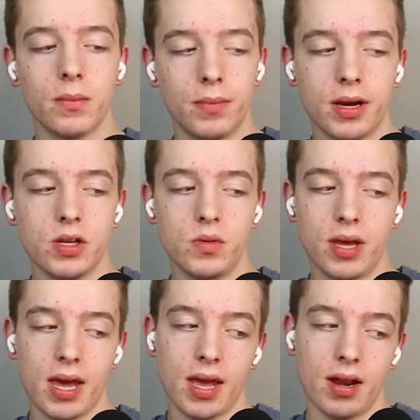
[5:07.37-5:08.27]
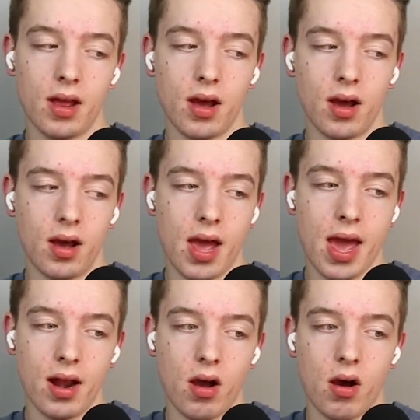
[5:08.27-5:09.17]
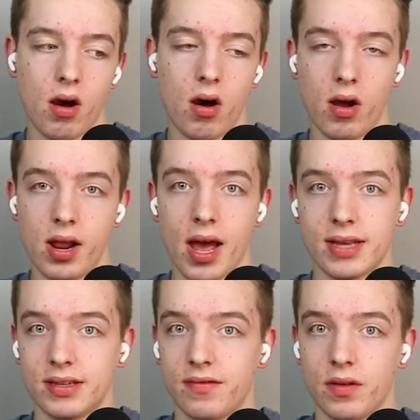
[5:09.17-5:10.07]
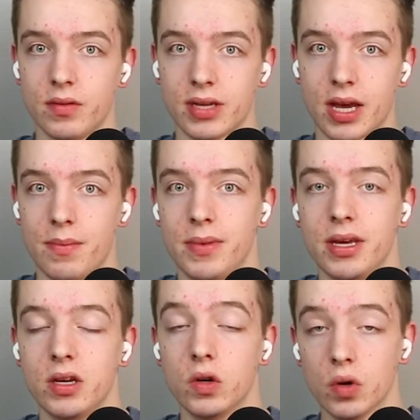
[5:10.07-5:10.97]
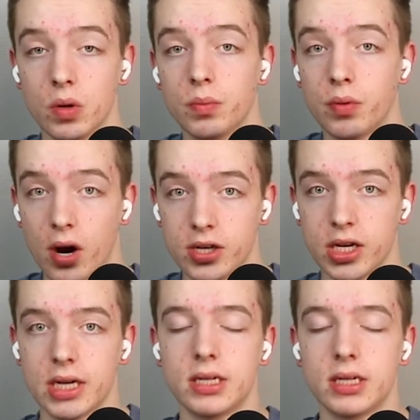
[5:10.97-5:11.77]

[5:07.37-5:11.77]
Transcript: but you can edit on it as if it was like a big group project.